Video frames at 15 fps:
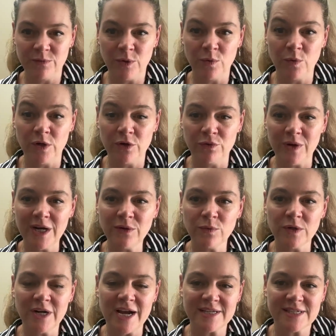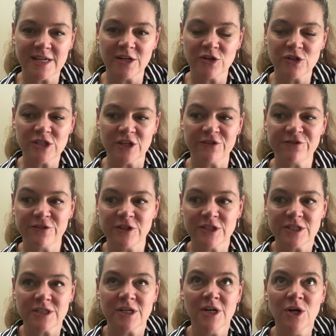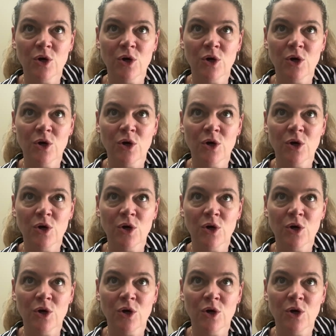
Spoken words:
we want to run, we're asking ourselves first,